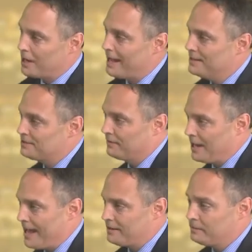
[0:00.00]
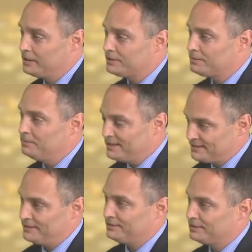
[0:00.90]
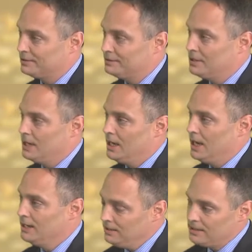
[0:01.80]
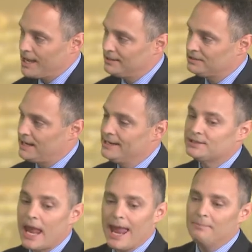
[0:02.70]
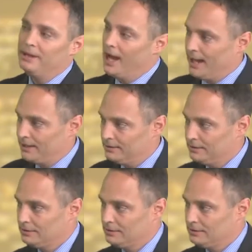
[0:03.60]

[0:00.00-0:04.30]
eyes of the cannabis business in the United States and beyond?